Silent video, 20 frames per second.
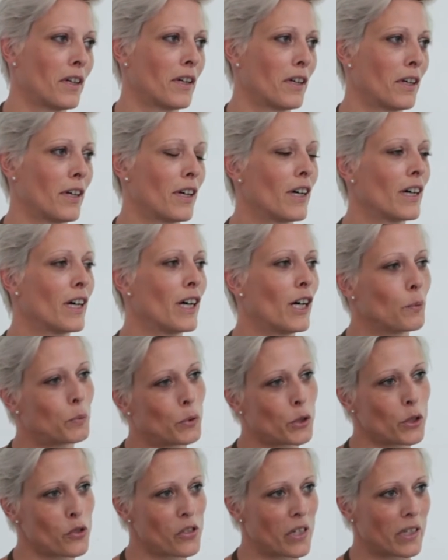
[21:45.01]
a
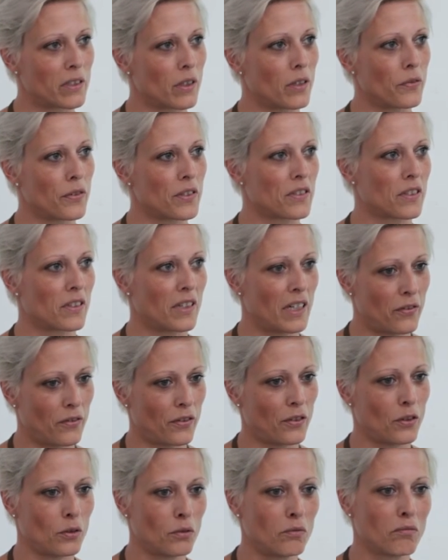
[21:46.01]
project officer, if
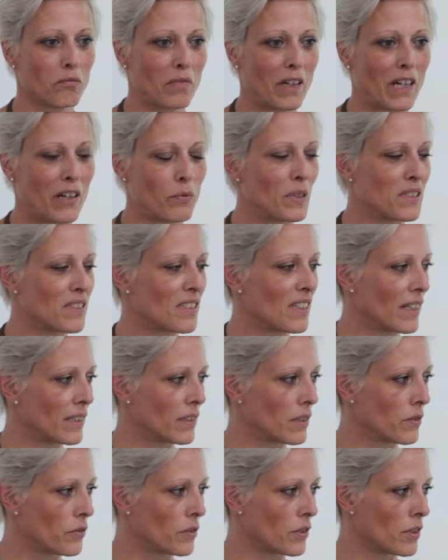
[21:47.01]
you have been
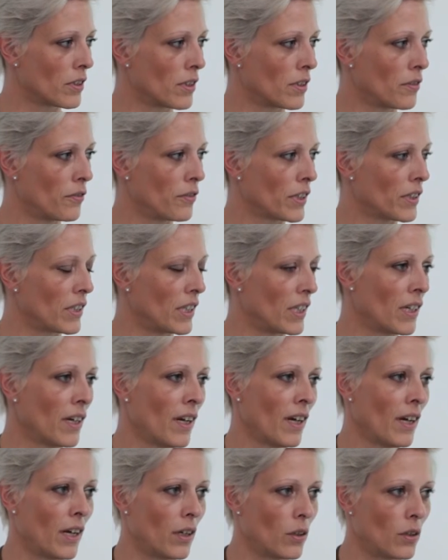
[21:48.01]
selected for funding,
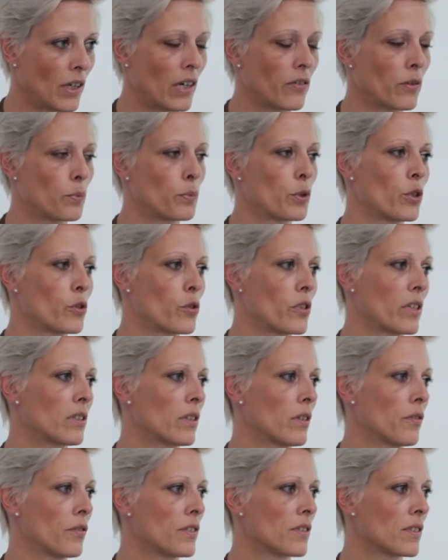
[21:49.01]
you have a project
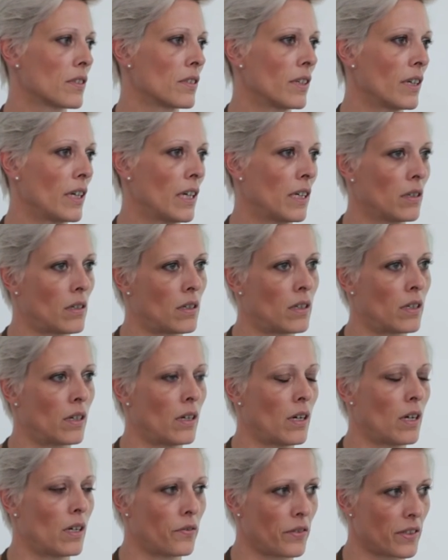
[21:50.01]
officer in our
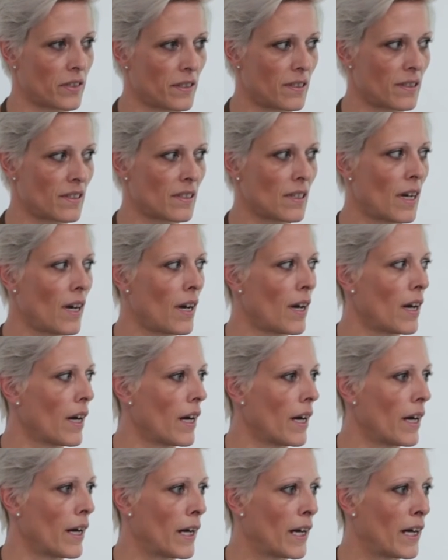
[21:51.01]
office.
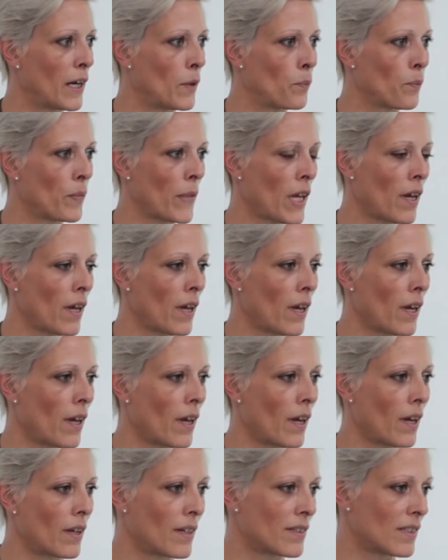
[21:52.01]

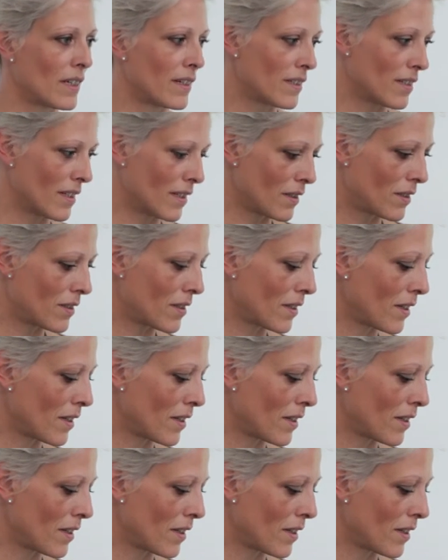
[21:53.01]
And as I said